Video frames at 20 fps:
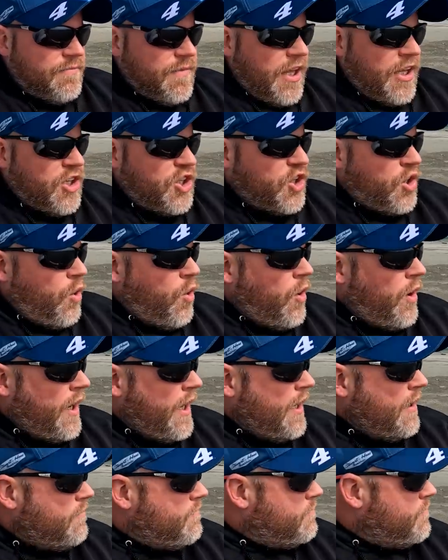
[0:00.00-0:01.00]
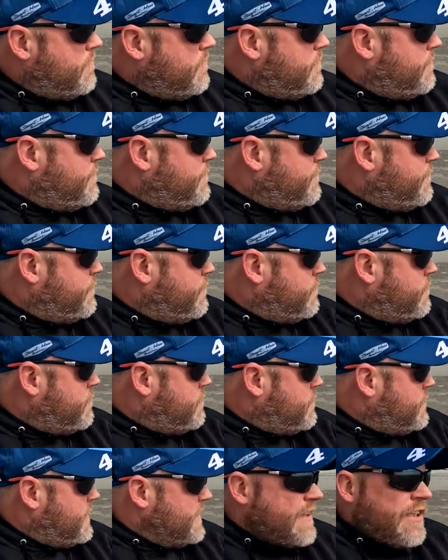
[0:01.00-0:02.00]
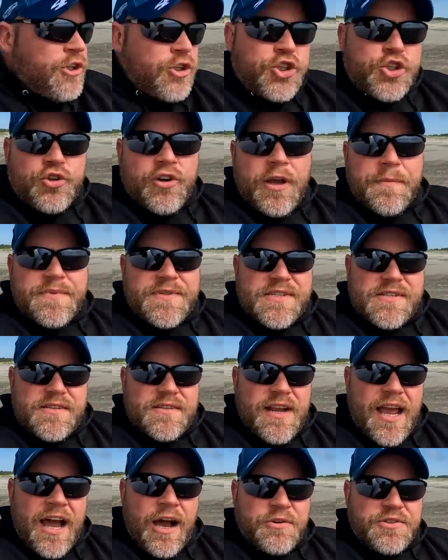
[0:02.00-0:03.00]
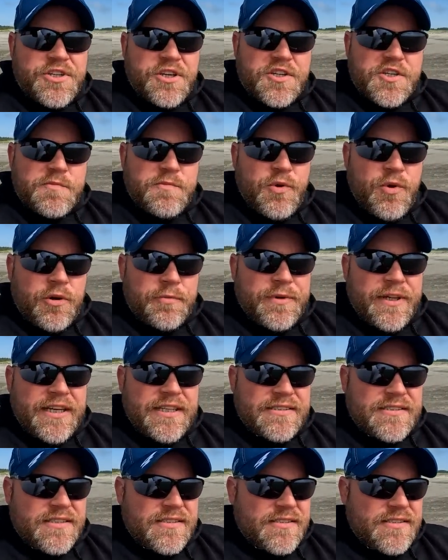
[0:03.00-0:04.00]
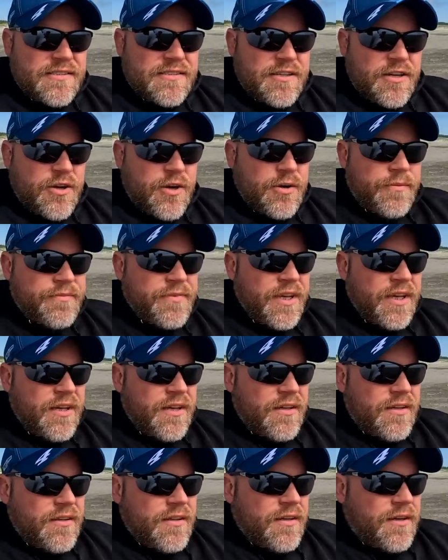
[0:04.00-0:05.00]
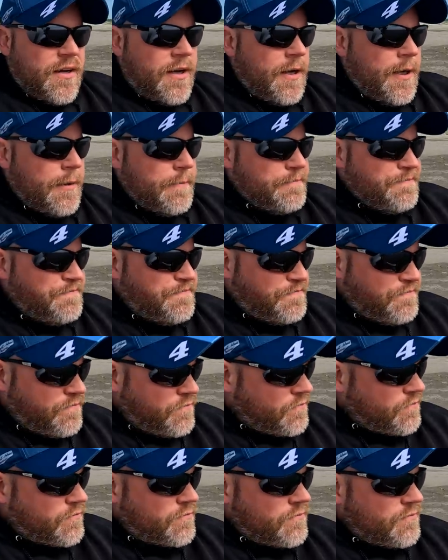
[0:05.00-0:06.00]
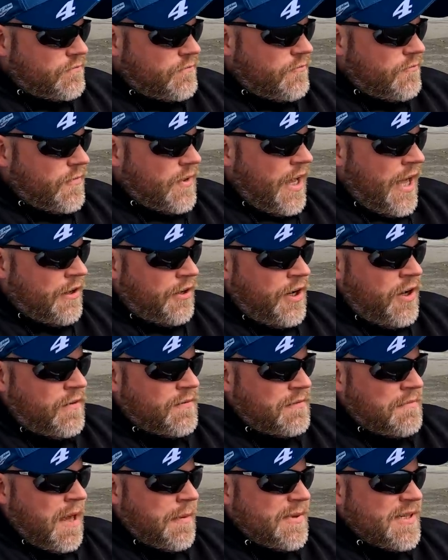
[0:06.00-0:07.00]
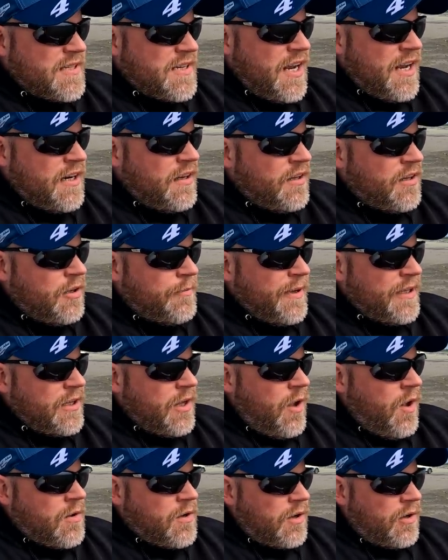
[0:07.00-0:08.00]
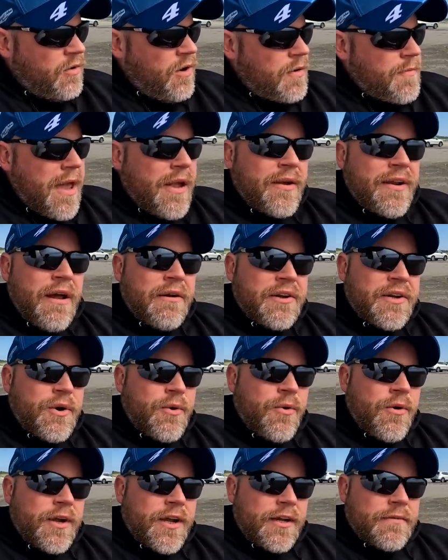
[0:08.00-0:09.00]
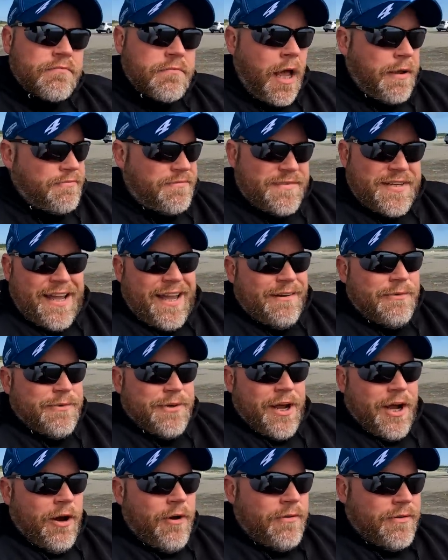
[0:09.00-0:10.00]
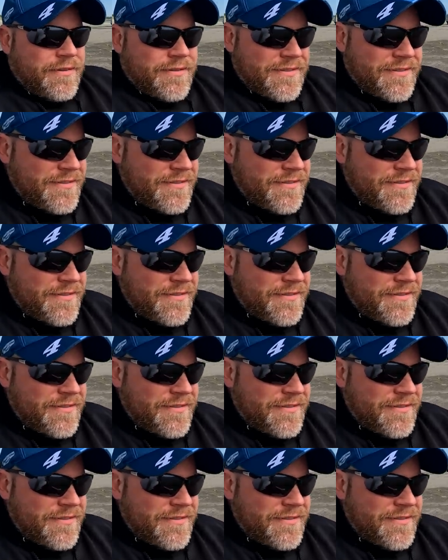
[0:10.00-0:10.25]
enjoy little trips out to explore places. So, I don't know. Maybe staying a little bit longer, or I may go down into Oregon. I don't know.